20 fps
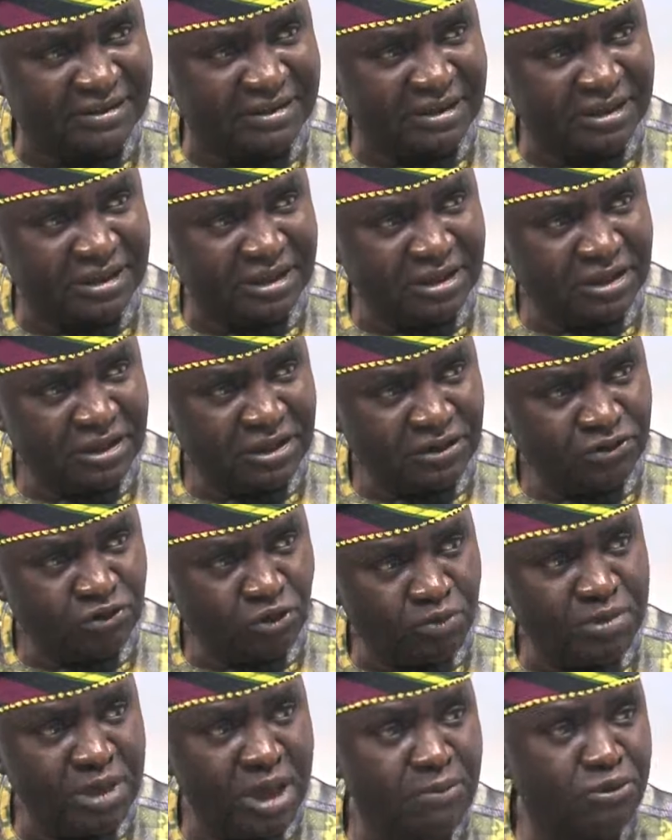mm.
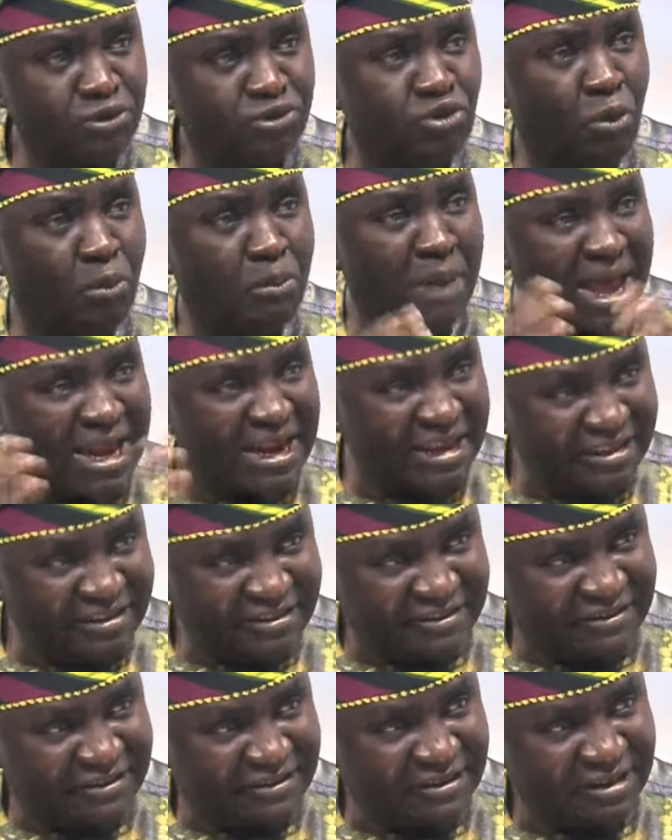to be able to
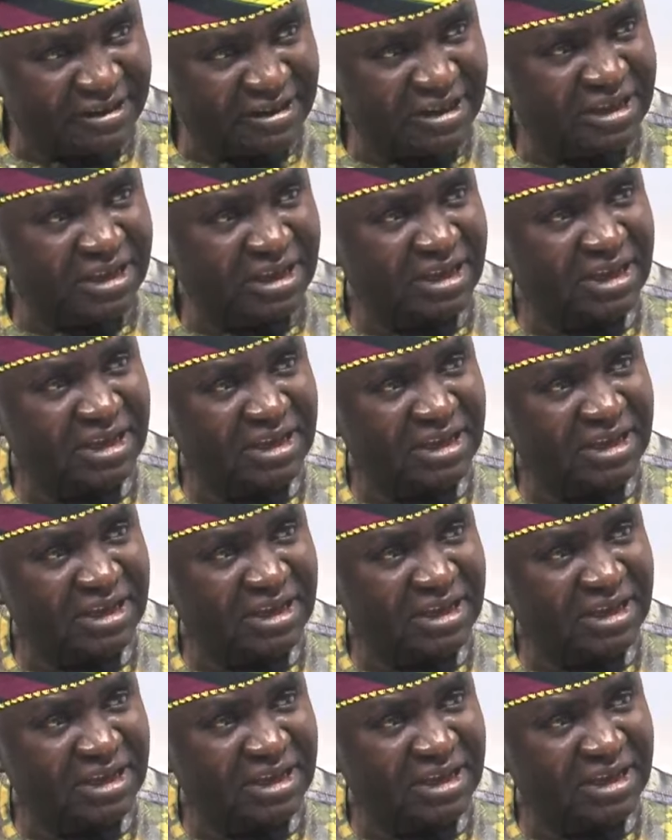manage